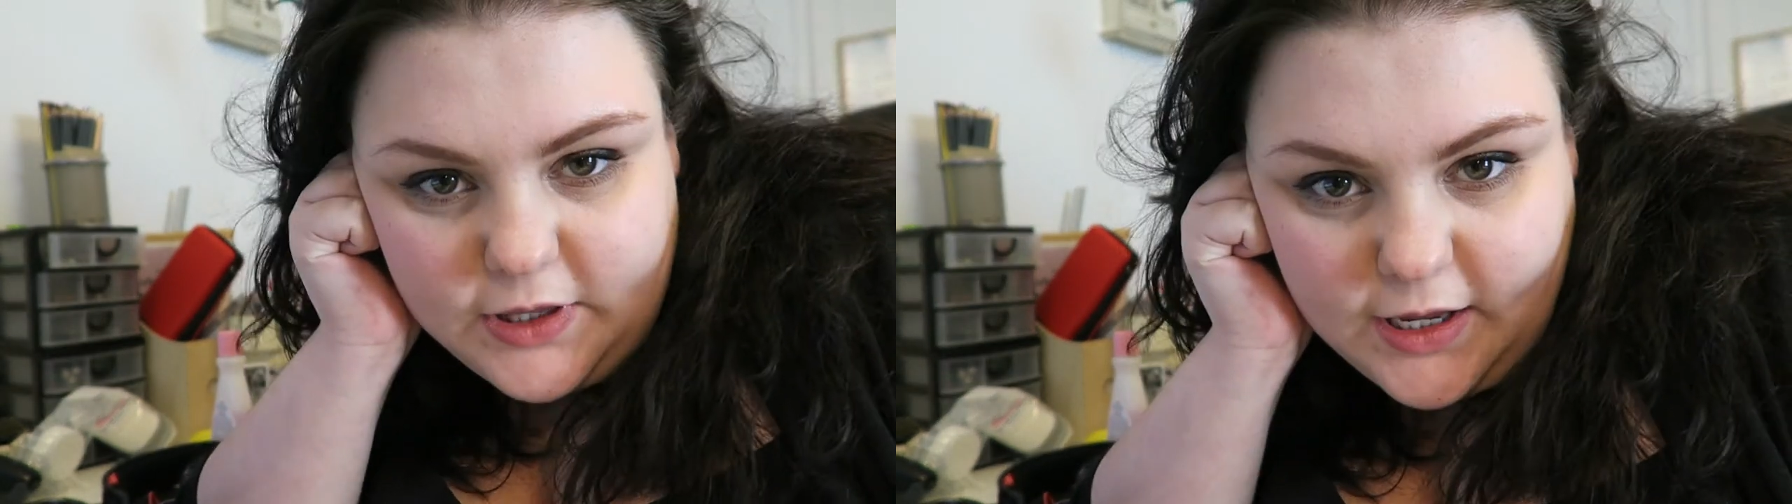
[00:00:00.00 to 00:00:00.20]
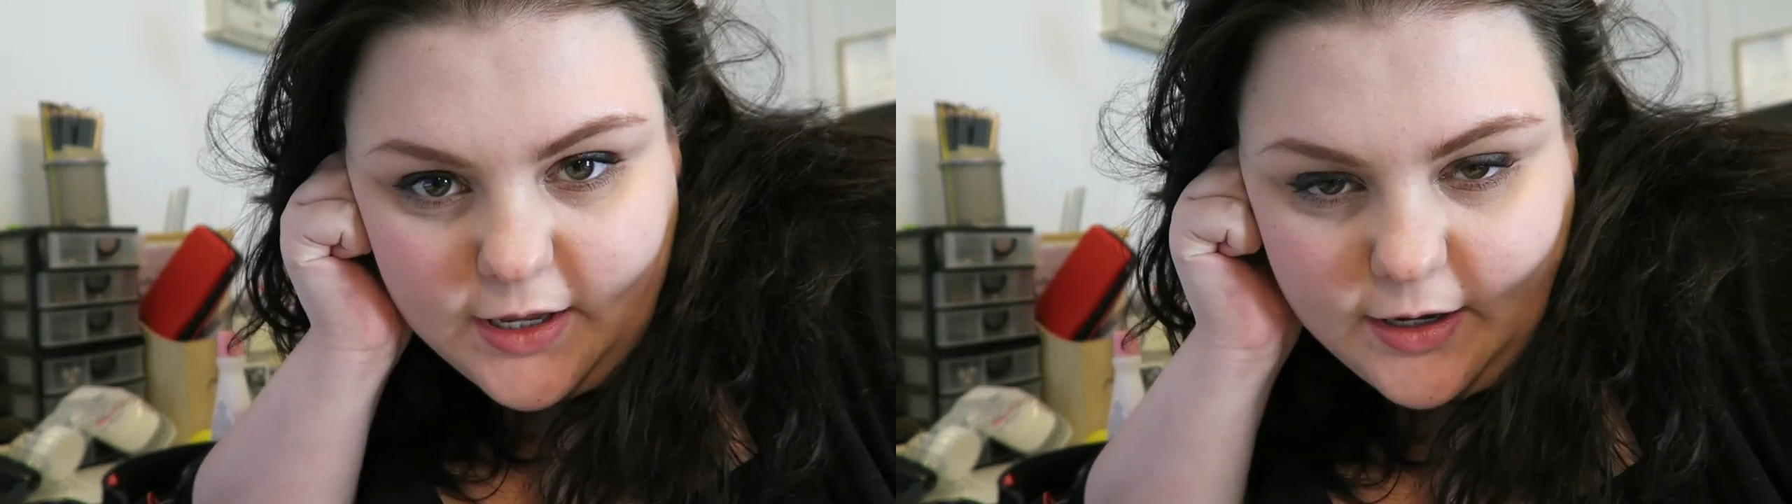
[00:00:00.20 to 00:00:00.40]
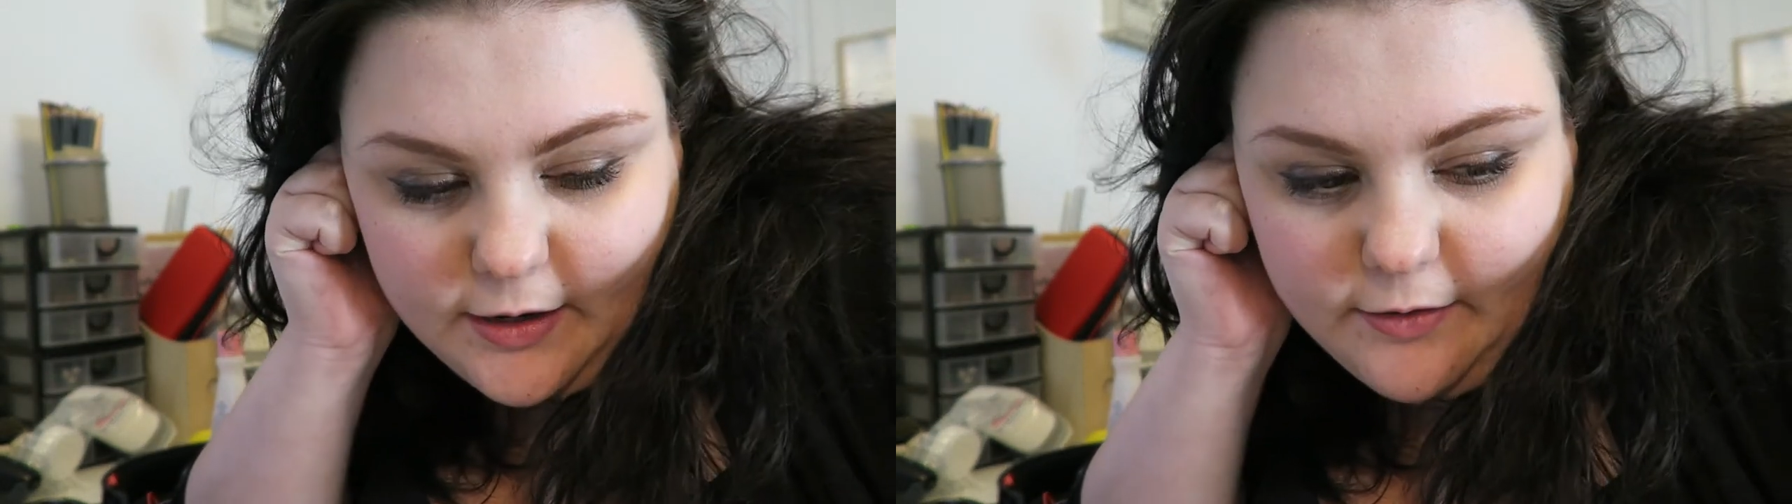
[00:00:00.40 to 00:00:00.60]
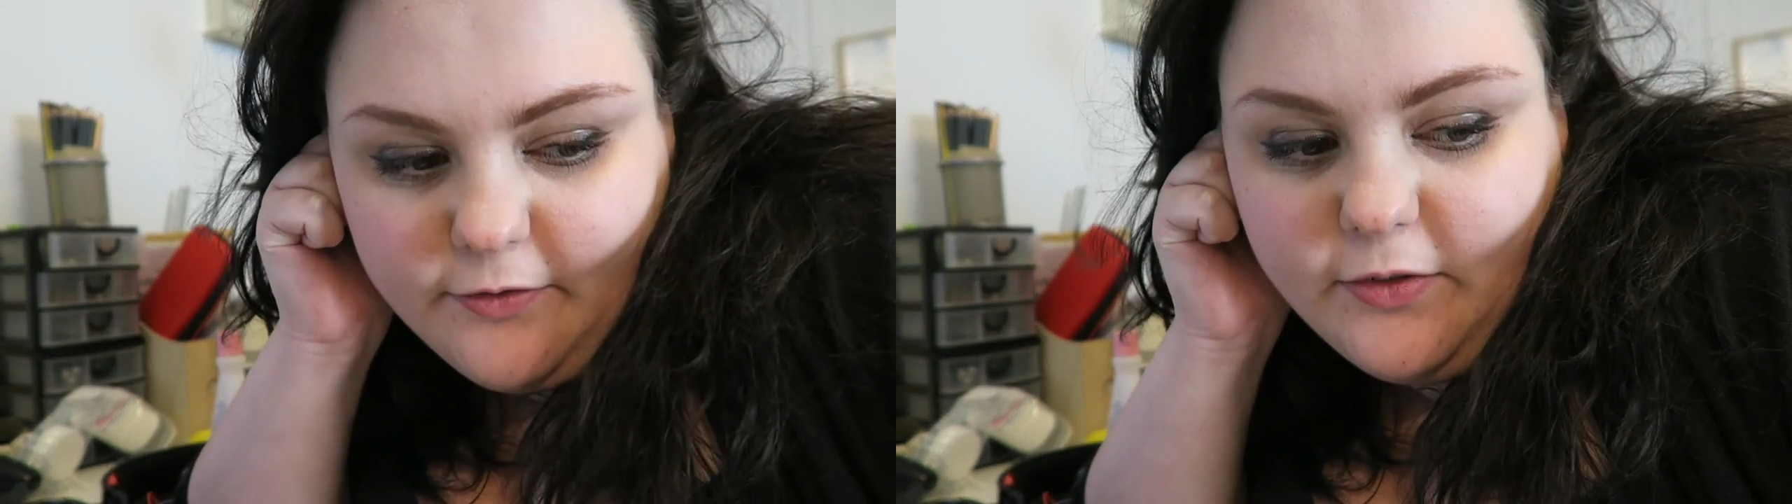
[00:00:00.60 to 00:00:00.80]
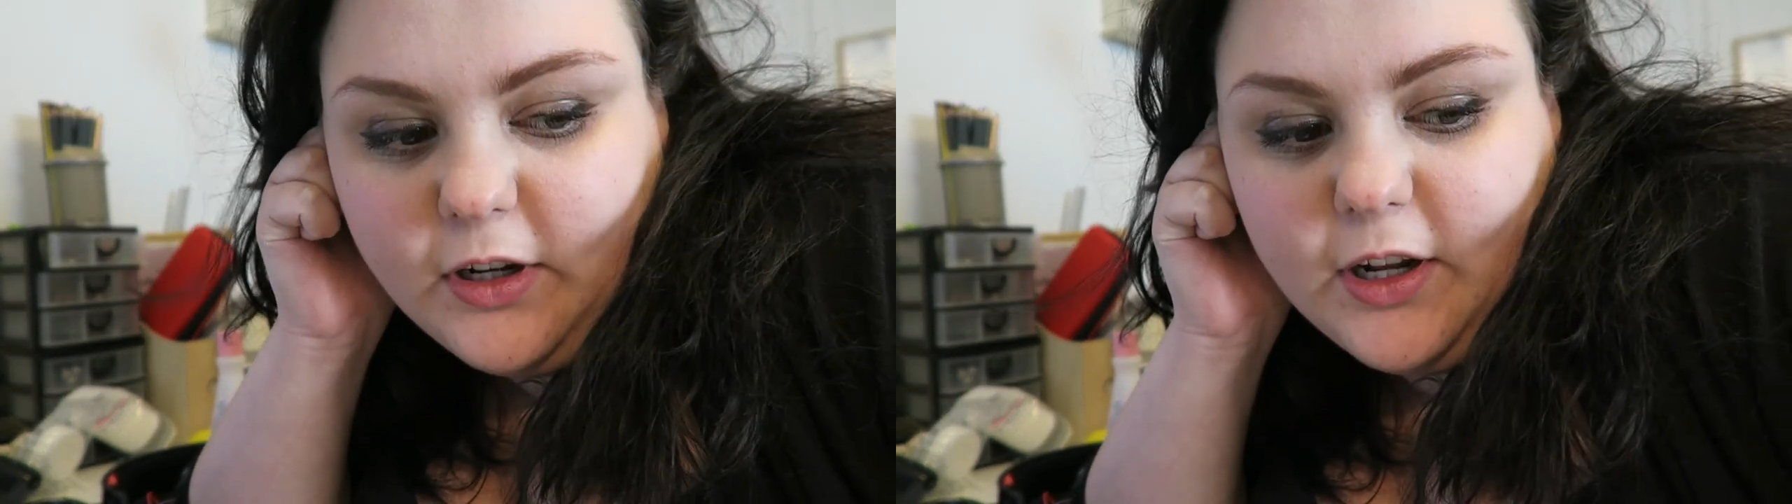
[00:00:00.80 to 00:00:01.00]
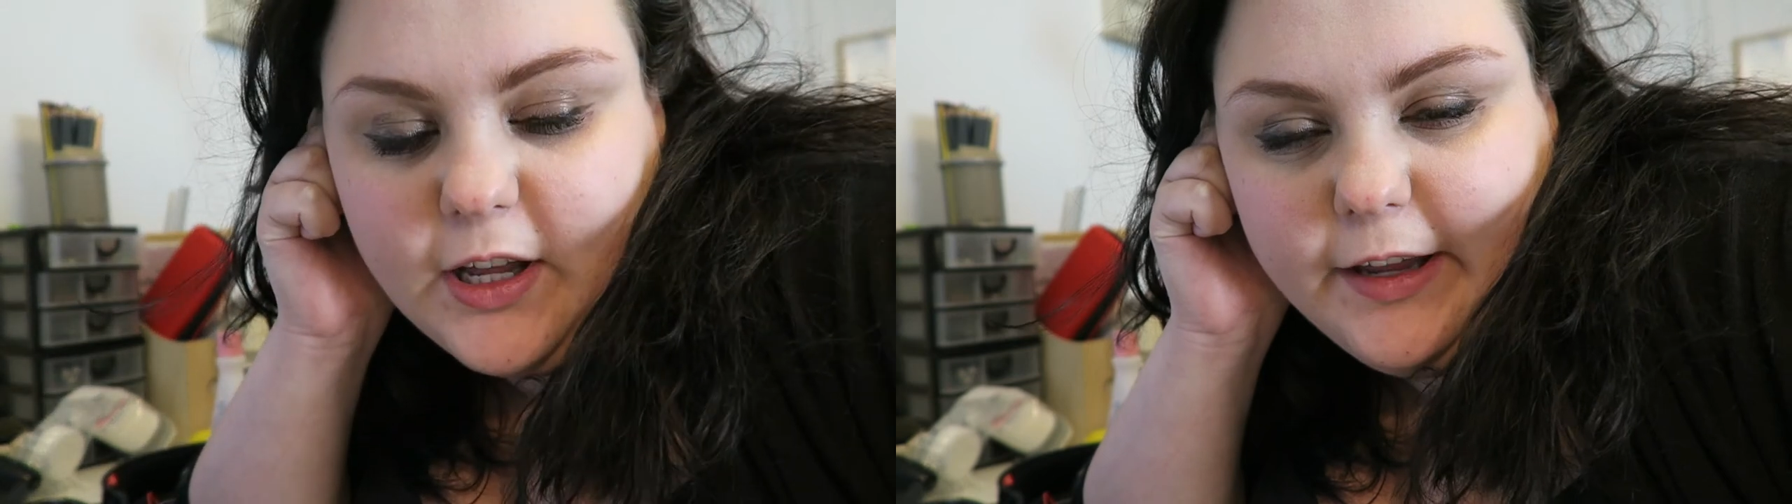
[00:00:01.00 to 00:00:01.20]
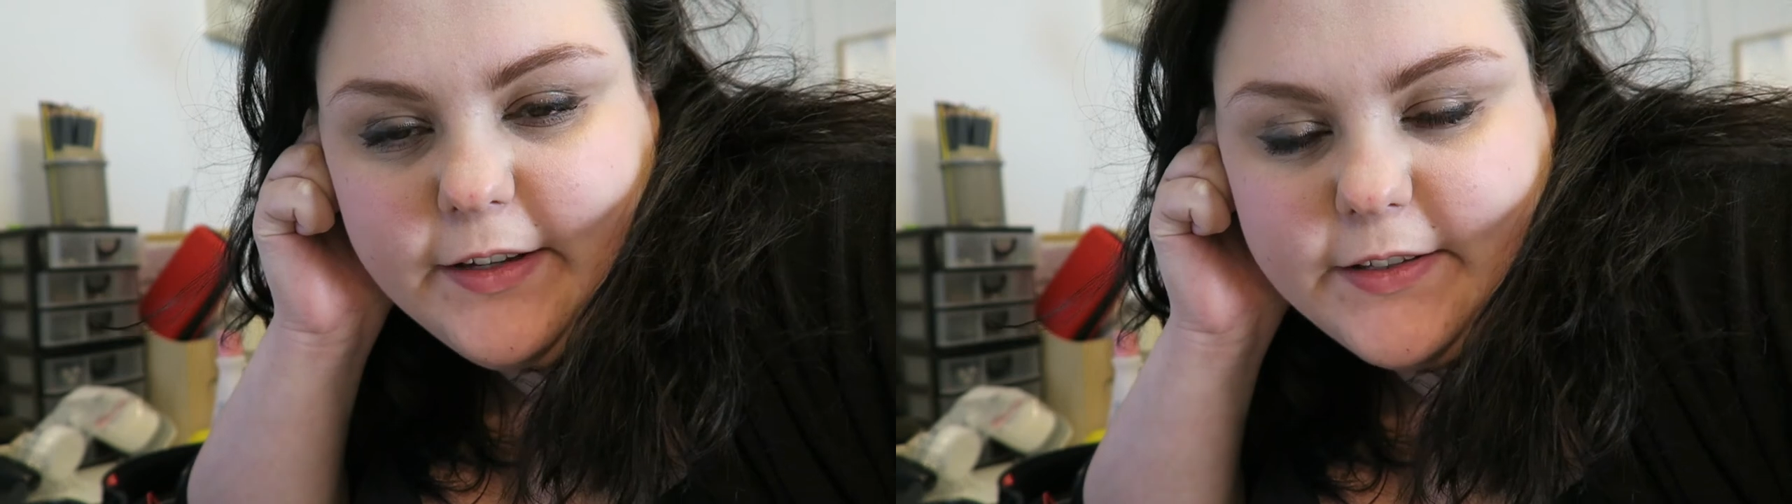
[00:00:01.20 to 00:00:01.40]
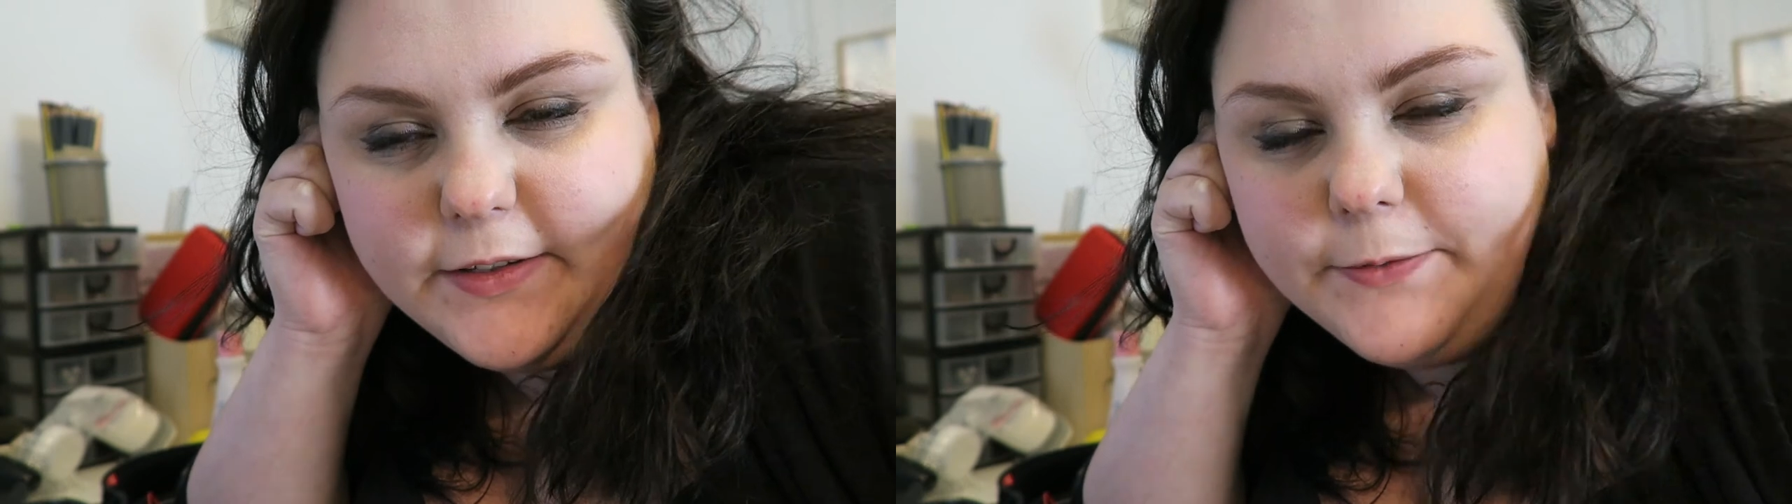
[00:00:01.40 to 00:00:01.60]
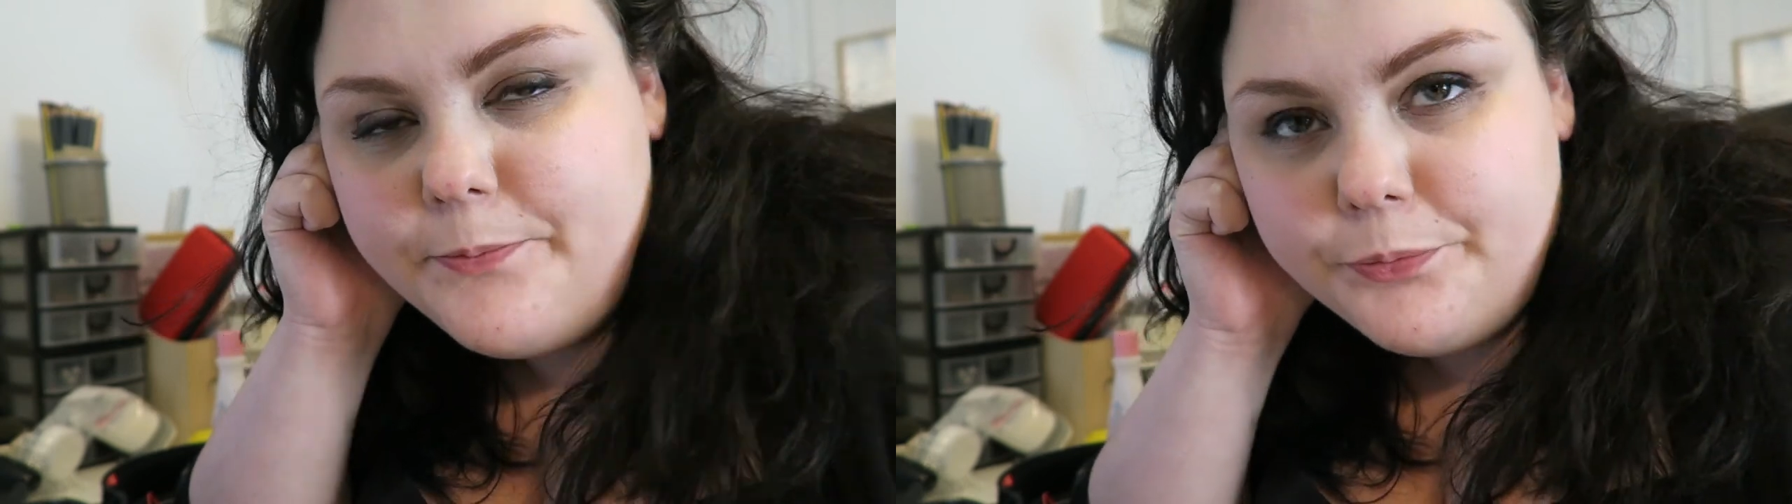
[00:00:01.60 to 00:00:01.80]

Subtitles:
the vlog, guys.